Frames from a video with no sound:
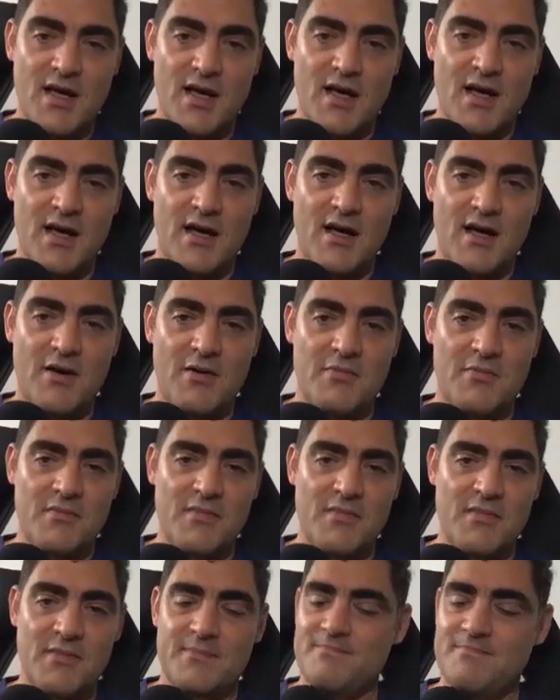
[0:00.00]

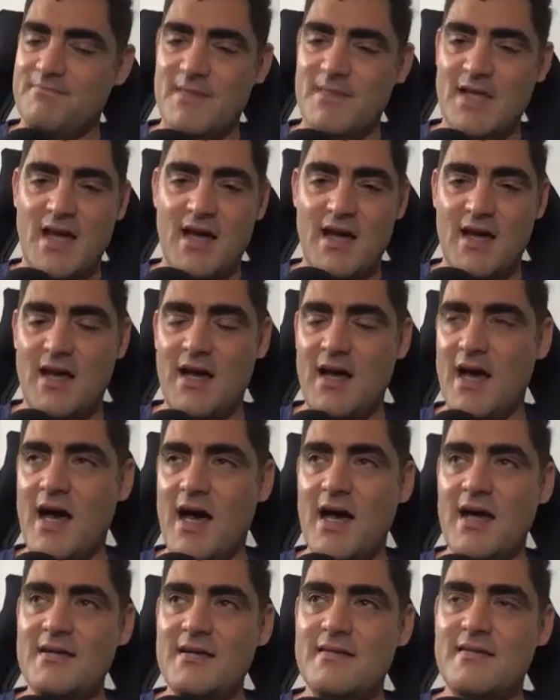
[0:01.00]

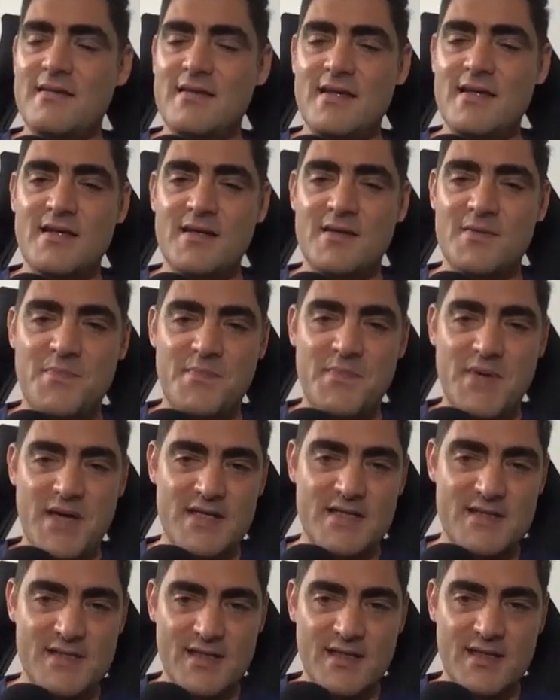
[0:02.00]
I think
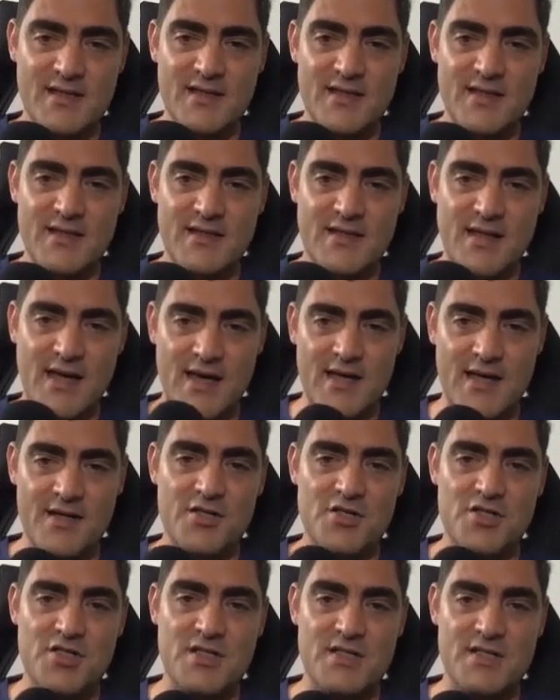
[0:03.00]
basically the
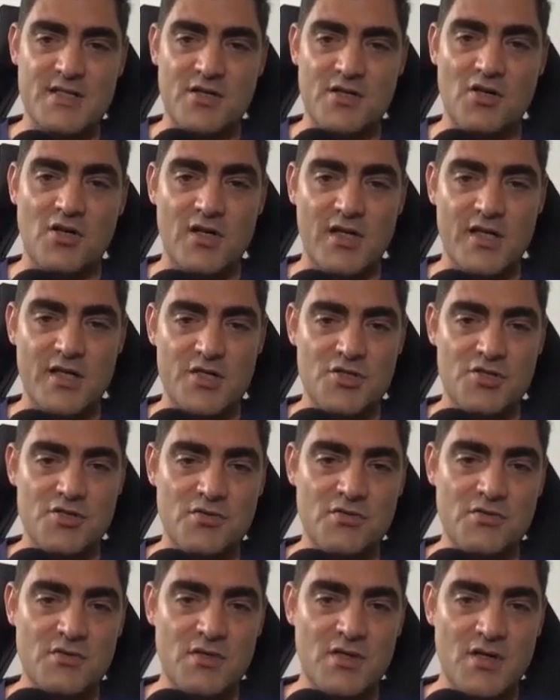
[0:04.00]
energy is a
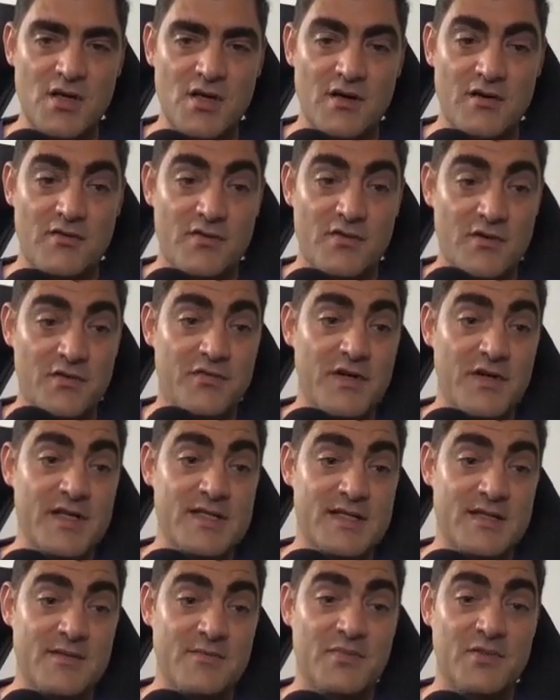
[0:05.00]
non-issue for a very
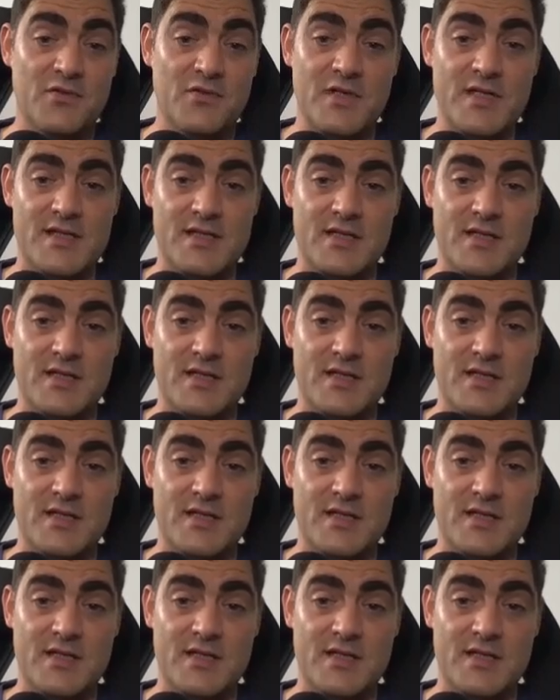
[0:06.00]
simple reason.